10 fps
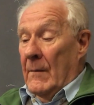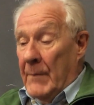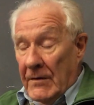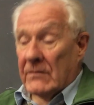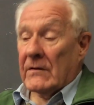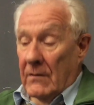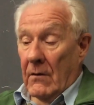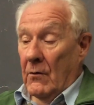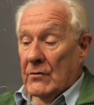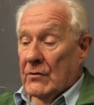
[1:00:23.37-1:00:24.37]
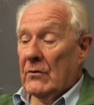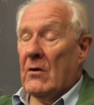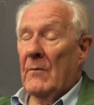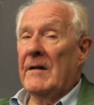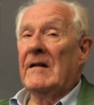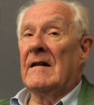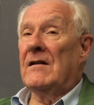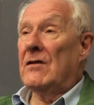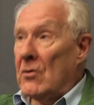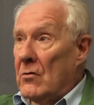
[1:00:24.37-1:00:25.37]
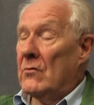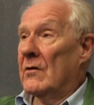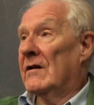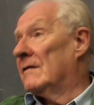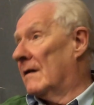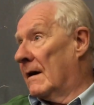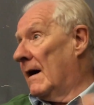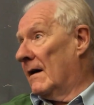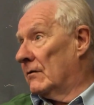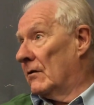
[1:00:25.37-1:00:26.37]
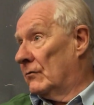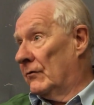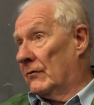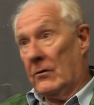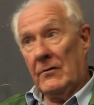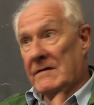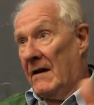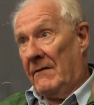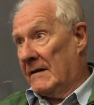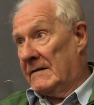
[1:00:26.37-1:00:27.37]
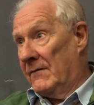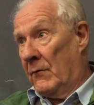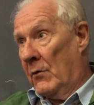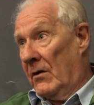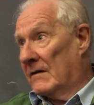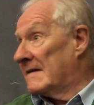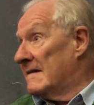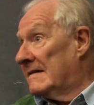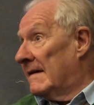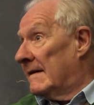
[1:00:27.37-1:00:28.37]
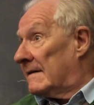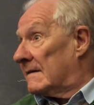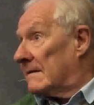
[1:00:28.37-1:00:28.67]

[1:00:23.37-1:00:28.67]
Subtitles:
but also completely new in regard to the conservative world as it is.